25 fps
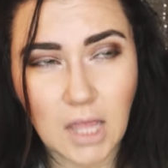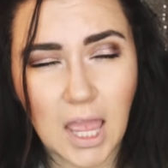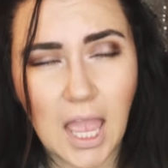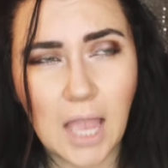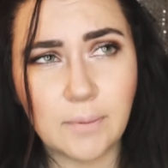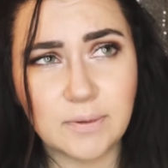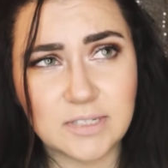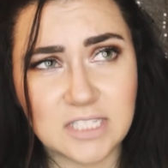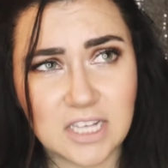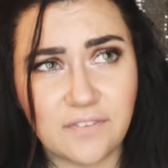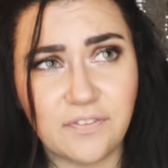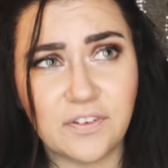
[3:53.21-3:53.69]

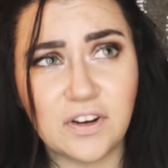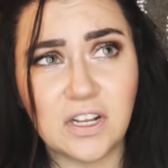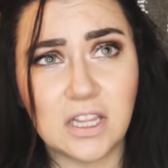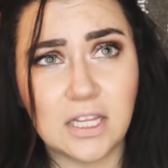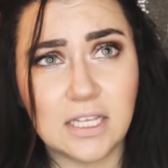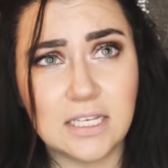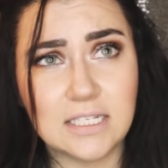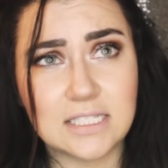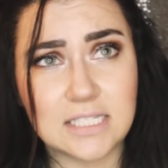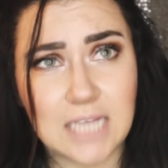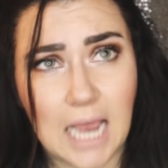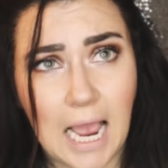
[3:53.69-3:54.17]
I would
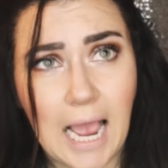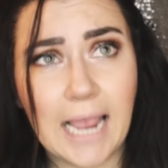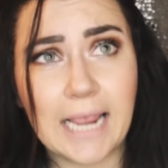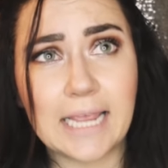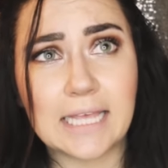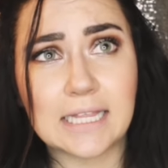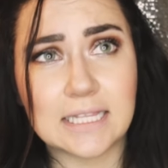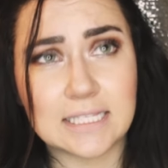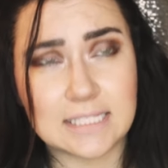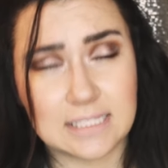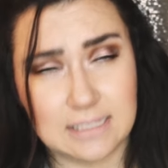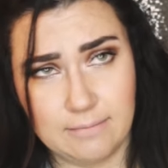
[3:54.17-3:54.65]
definitely die
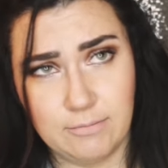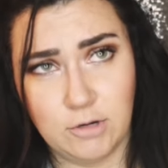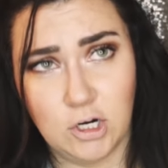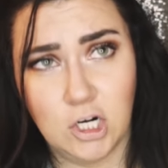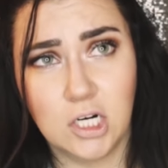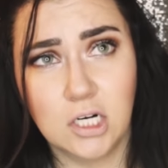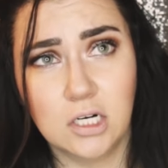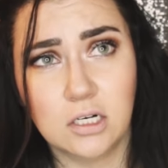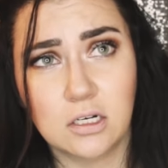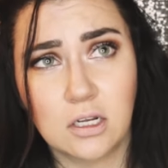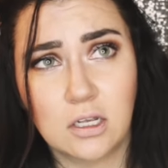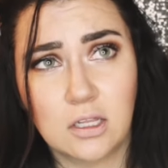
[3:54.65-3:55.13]
in the
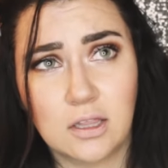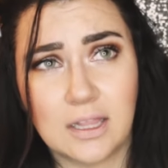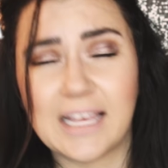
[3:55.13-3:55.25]
summer.